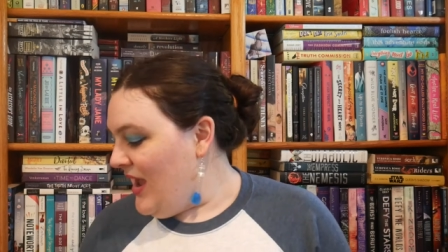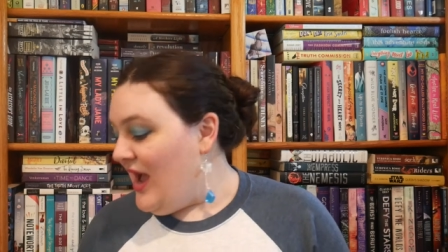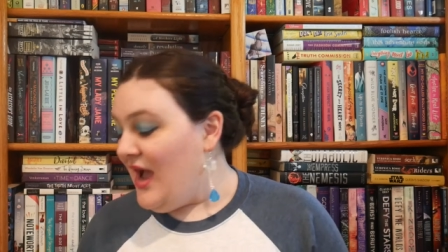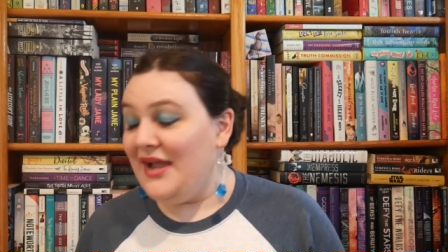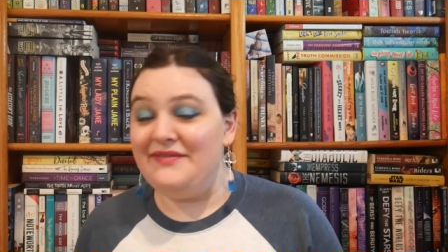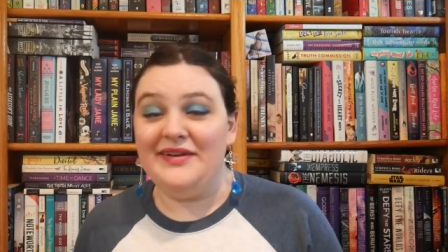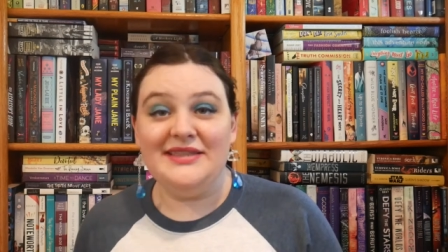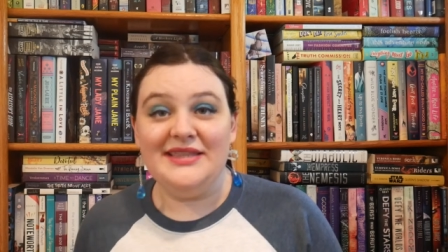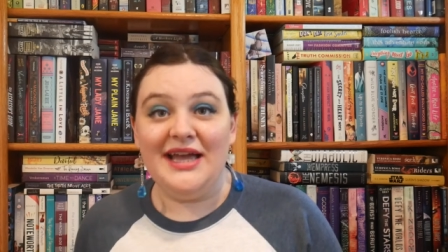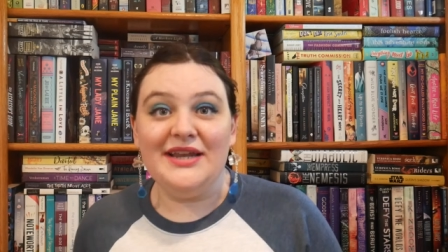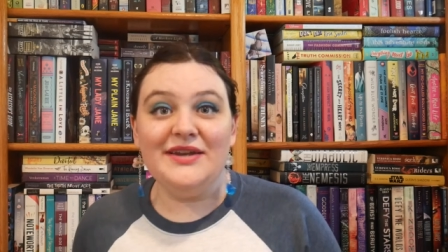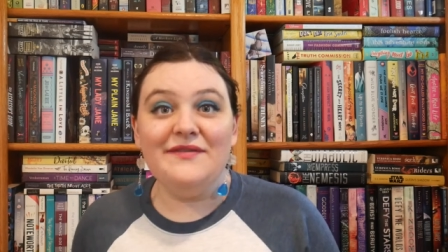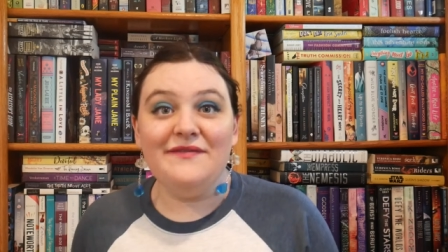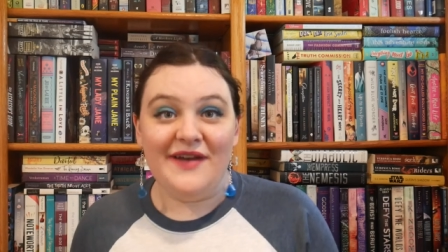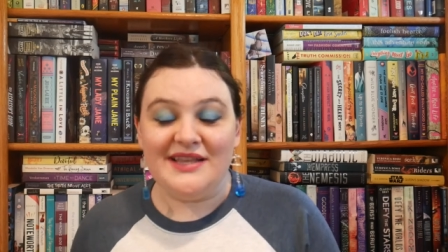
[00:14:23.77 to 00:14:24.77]
I find
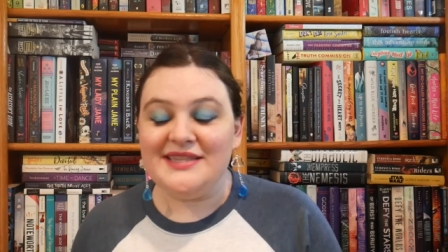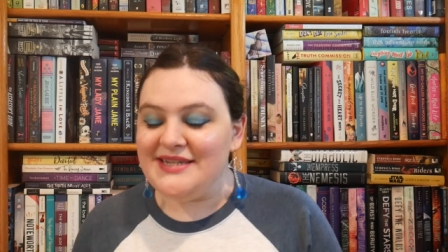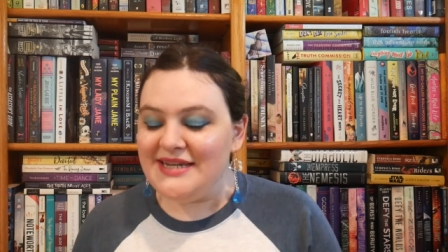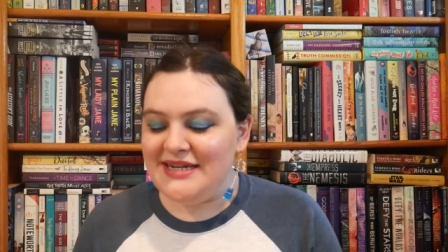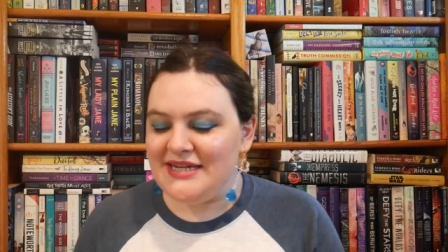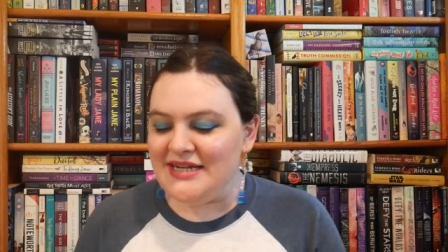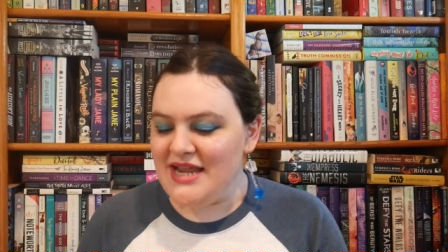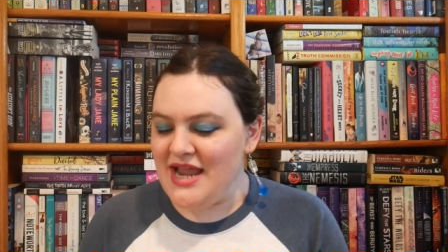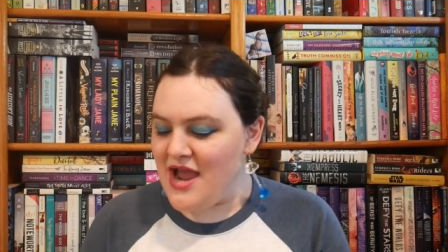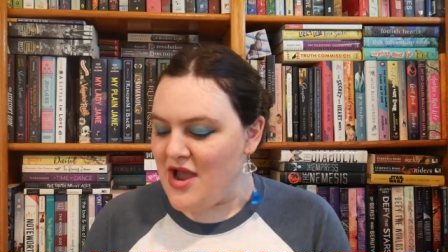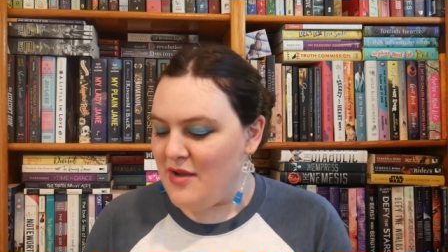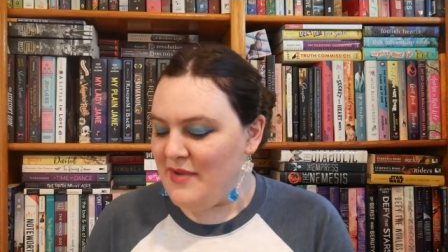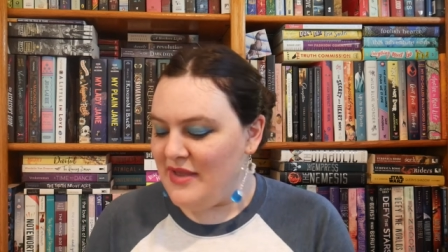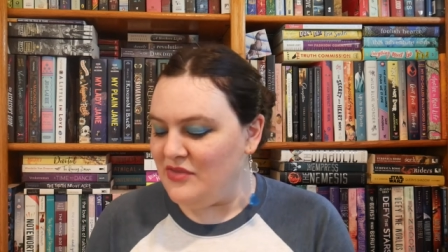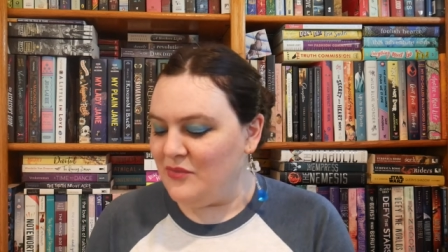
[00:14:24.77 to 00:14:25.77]
that fascinating,
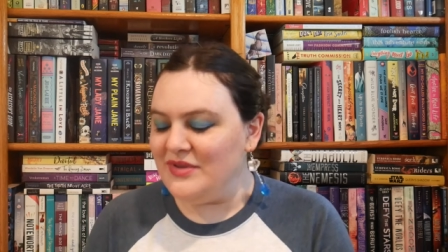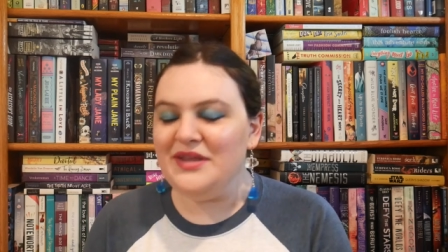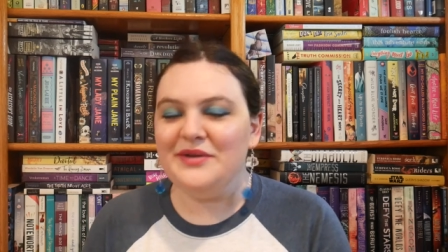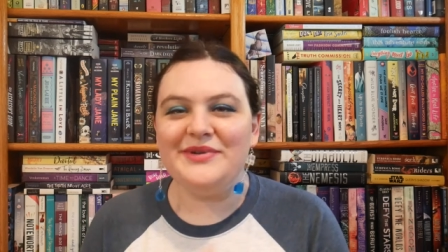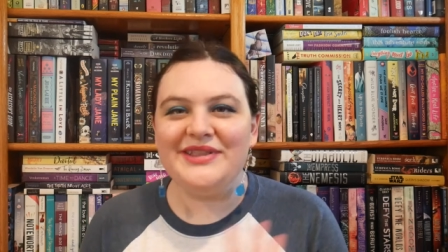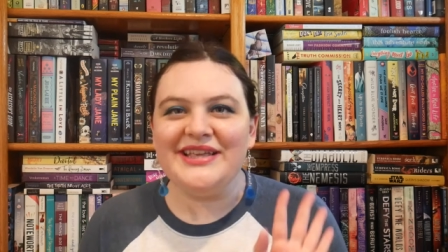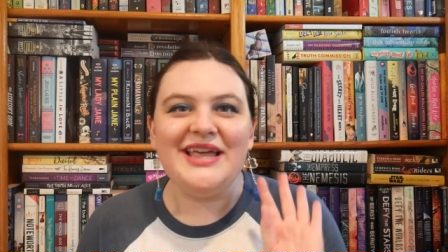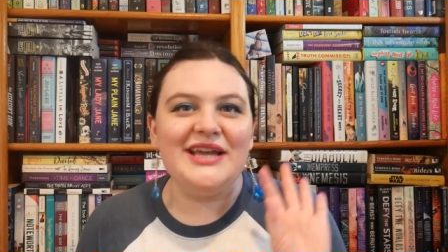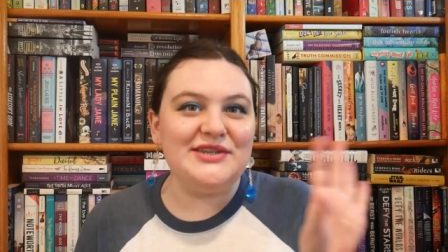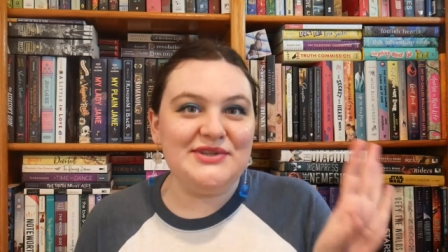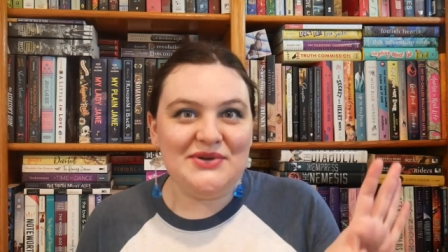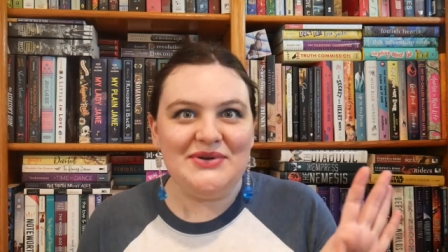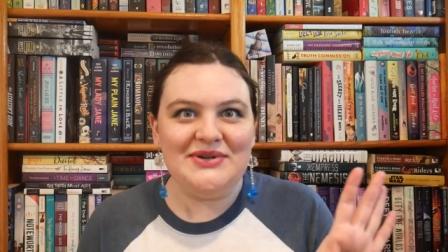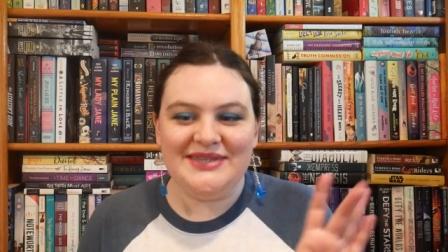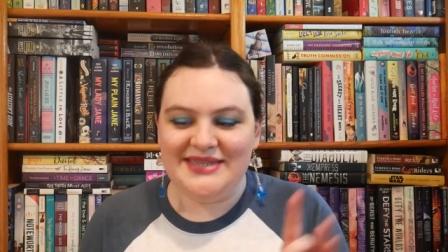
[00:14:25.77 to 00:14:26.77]
um, and the one that really like
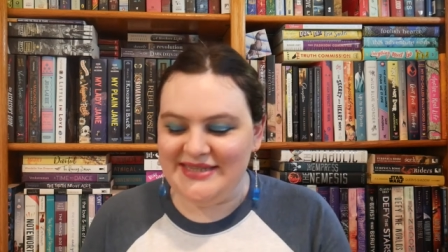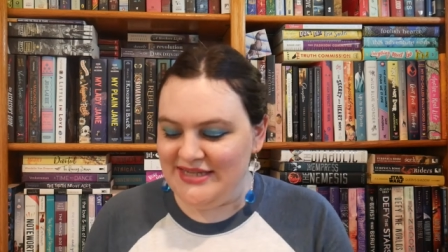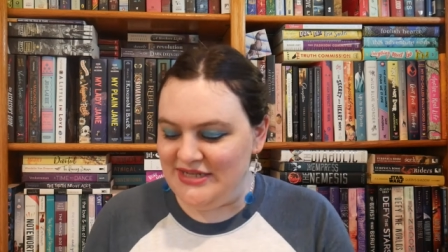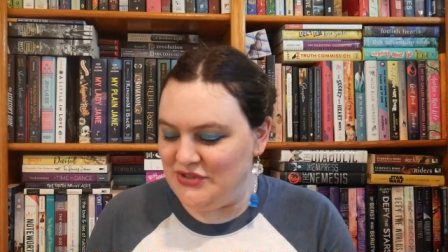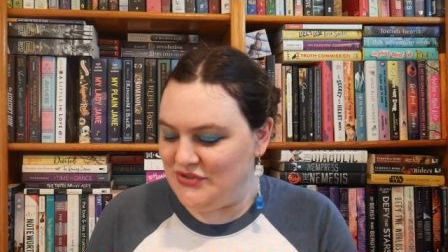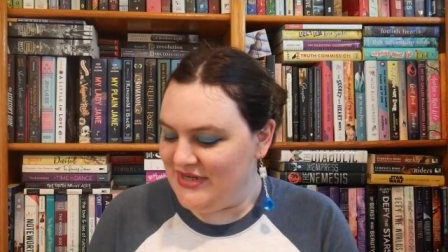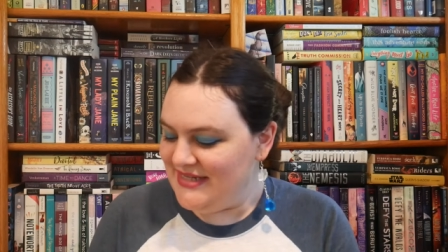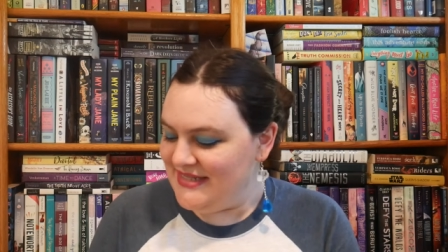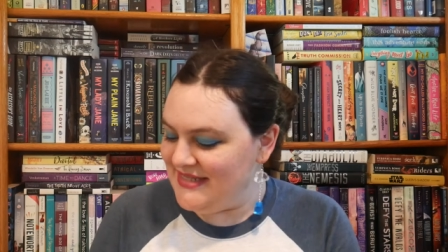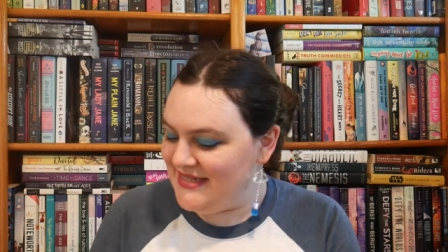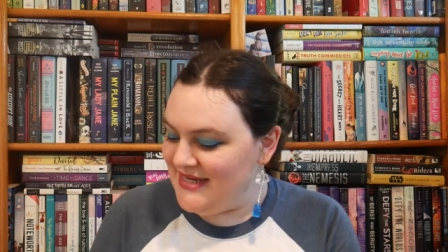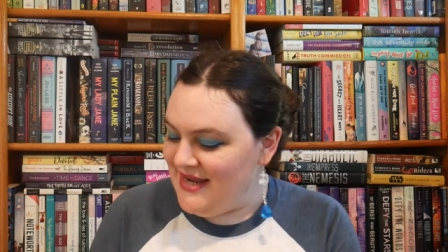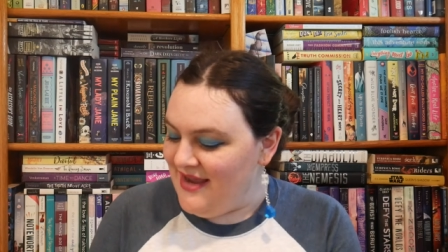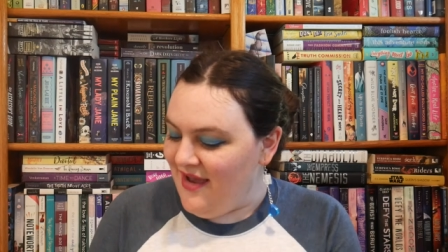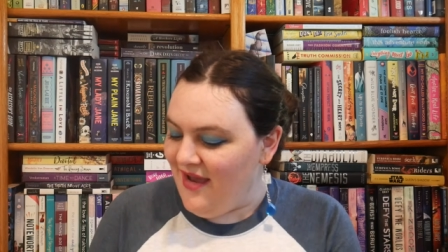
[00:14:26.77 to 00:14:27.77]
started this interest
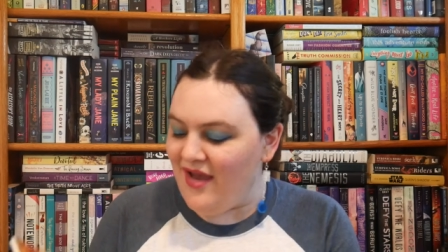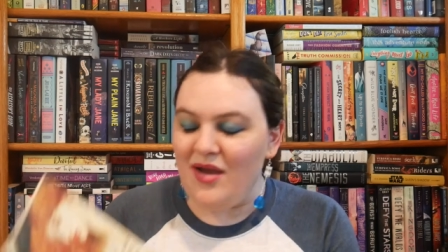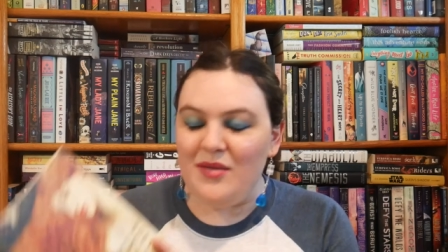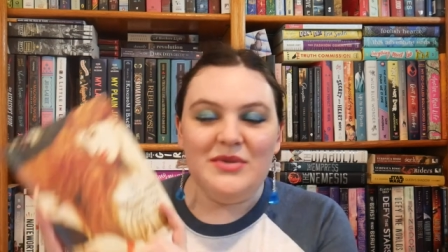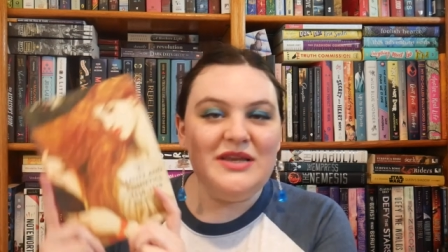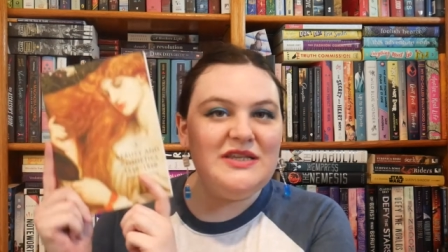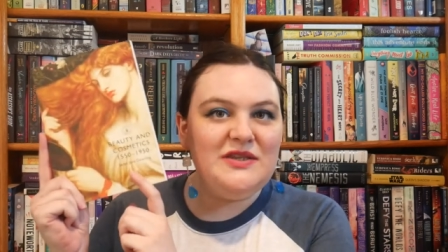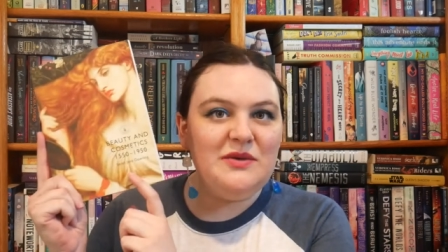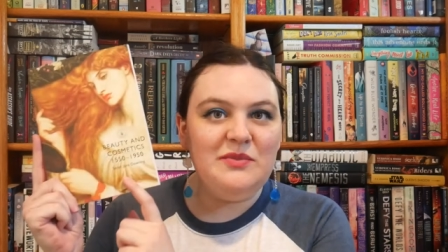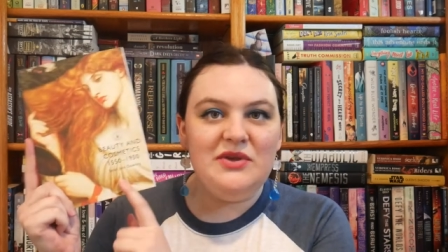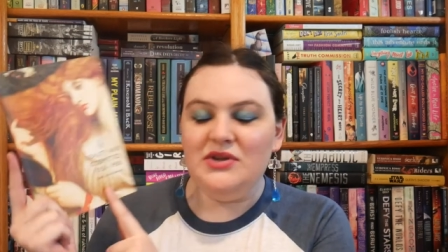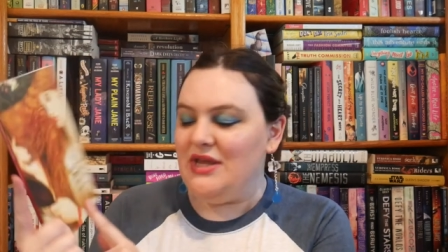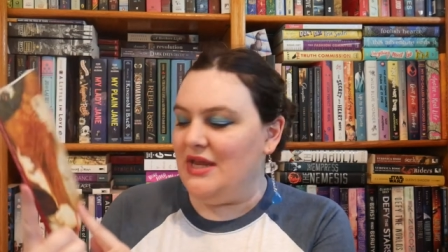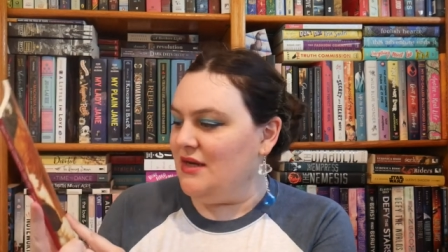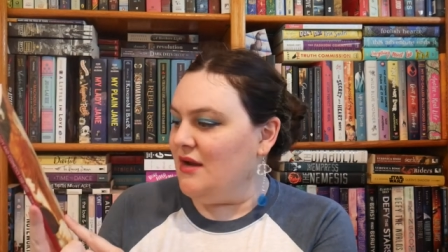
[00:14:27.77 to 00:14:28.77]
um, is
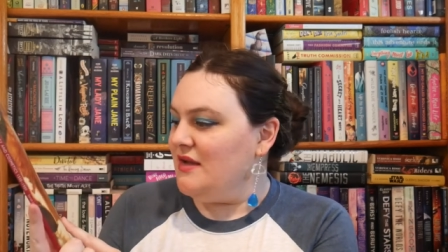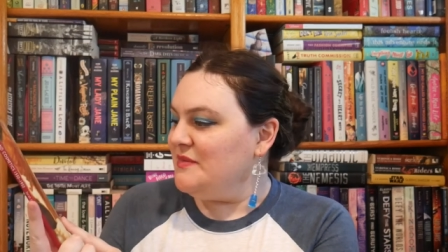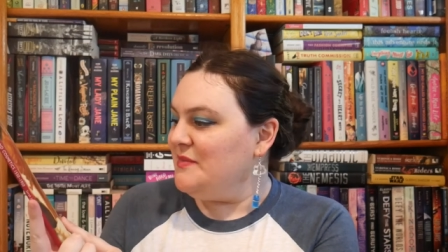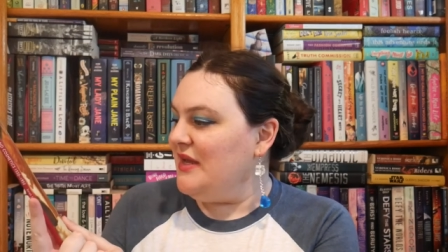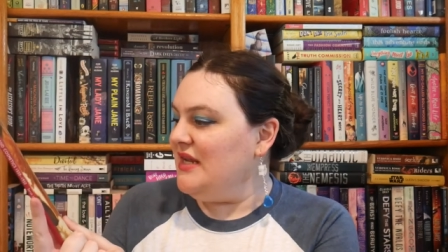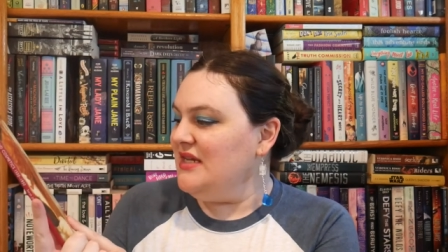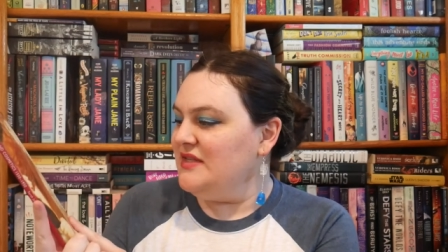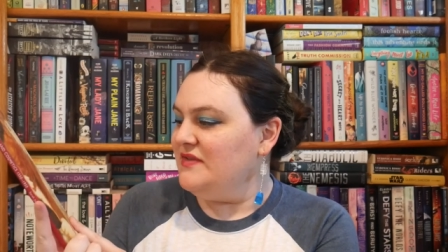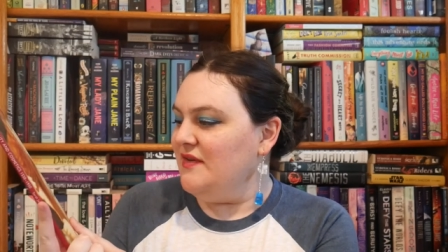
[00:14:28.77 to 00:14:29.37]
Beauty and Cosmetics,